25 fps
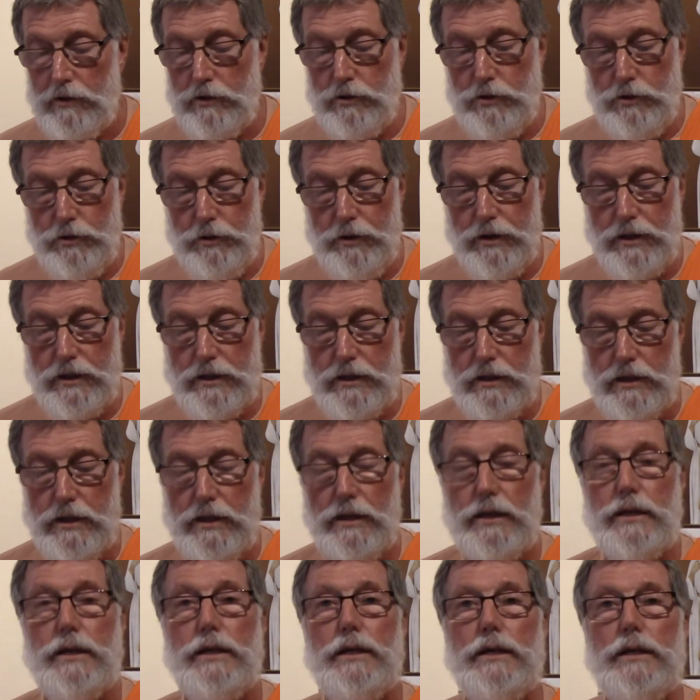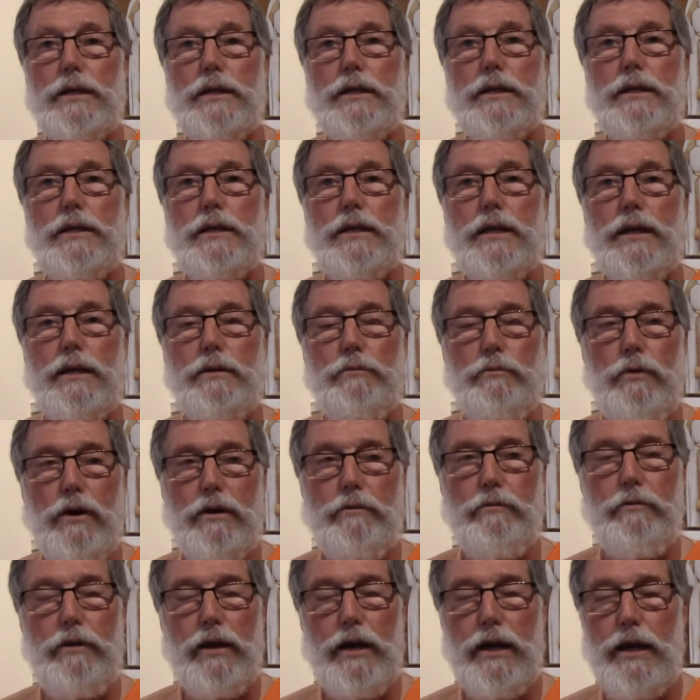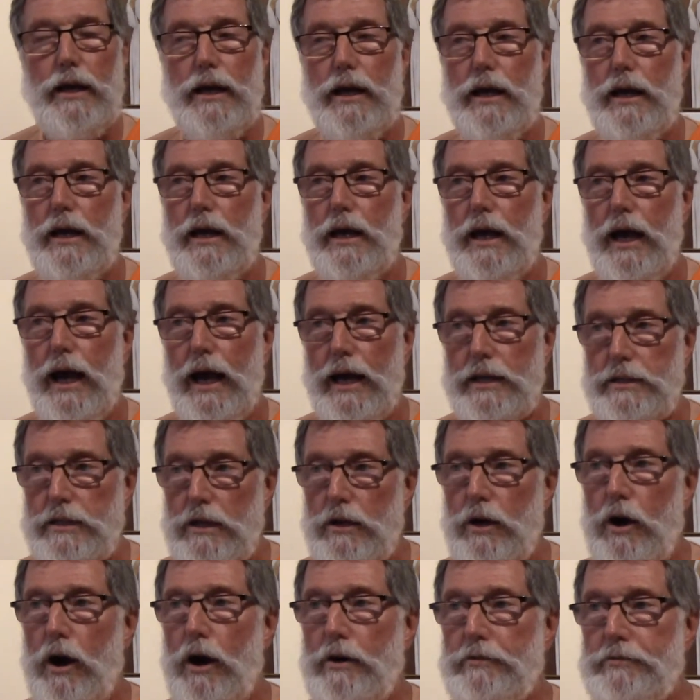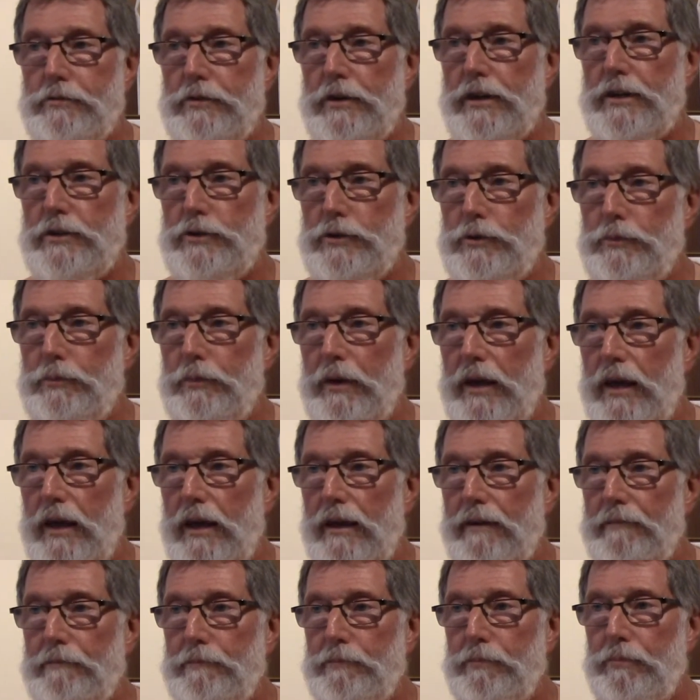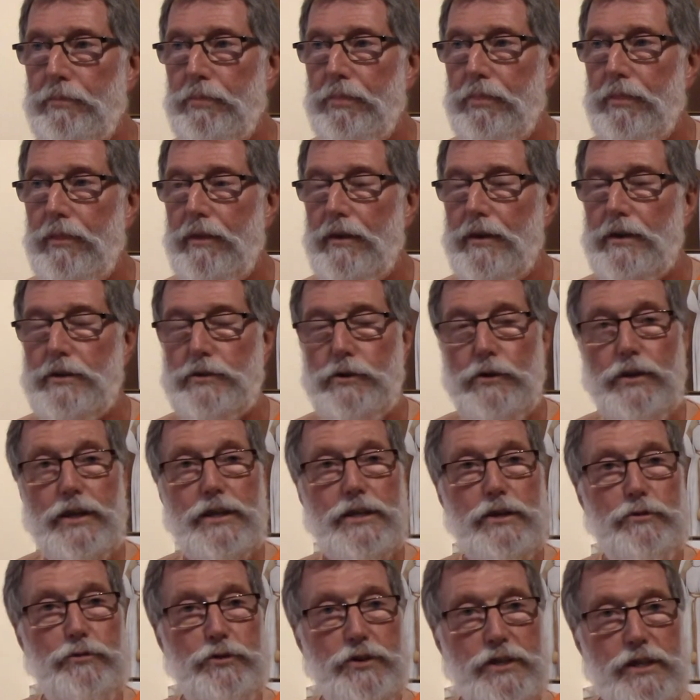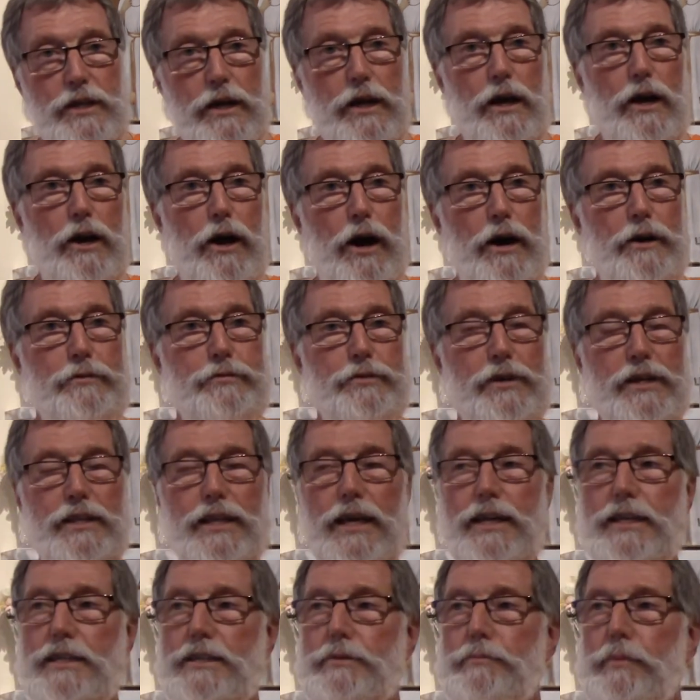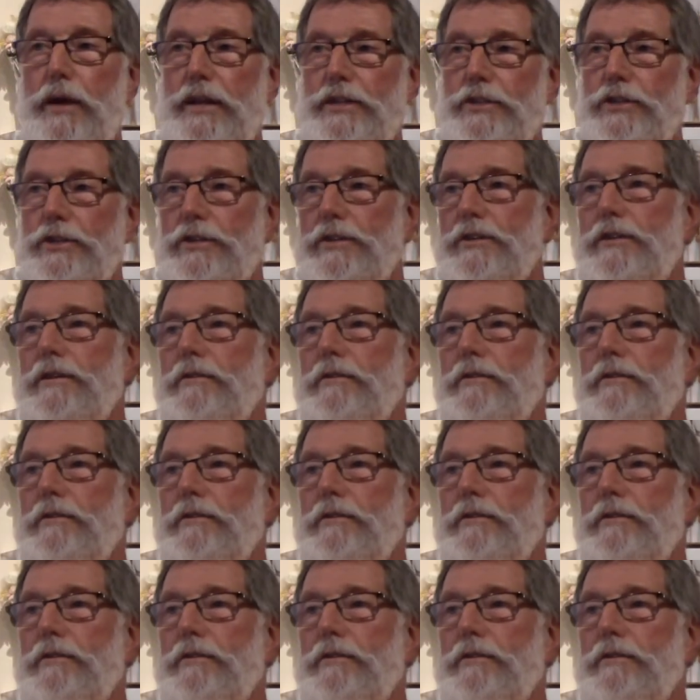do it in what way? As an offering to me. So there's a physical offering that is mentioned,